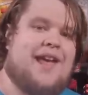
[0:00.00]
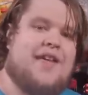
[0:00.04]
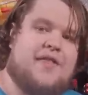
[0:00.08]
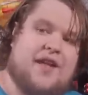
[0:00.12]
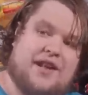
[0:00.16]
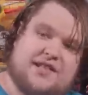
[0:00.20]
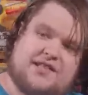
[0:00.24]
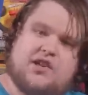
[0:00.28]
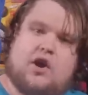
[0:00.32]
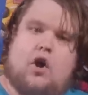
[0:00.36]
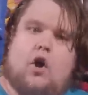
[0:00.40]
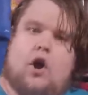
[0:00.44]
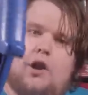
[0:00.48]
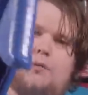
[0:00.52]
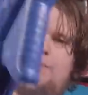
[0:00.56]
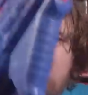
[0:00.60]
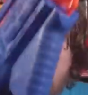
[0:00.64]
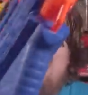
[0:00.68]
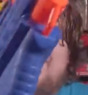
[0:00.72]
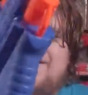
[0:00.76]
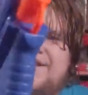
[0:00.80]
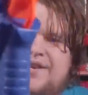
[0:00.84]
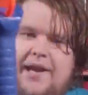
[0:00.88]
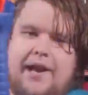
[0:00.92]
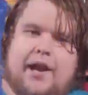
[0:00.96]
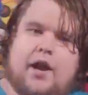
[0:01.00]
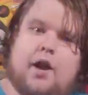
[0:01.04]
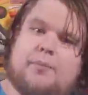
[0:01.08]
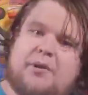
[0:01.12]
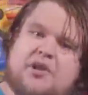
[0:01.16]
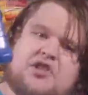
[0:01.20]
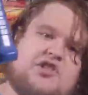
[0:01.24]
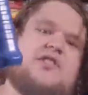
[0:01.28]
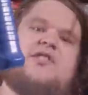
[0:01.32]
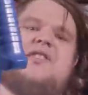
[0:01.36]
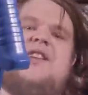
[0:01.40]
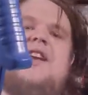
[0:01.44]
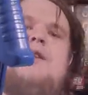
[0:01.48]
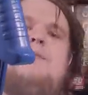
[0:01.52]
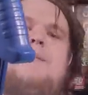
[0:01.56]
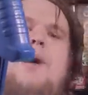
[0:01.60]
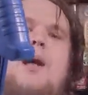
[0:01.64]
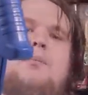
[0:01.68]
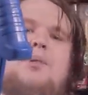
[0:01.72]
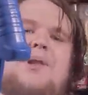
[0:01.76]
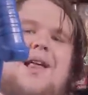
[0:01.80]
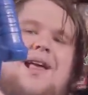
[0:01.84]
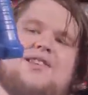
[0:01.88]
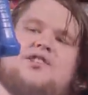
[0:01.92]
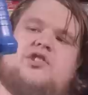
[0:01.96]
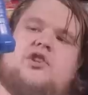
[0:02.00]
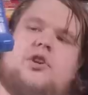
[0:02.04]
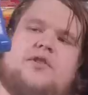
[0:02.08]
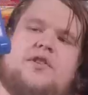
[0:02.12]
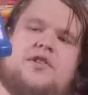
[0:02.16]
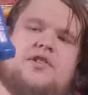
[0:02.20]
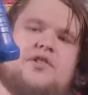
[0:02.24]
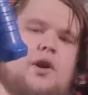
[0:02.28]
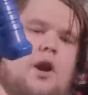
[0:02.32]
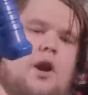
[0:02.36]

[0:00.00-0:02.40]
that's on my gear but just in my blaster at the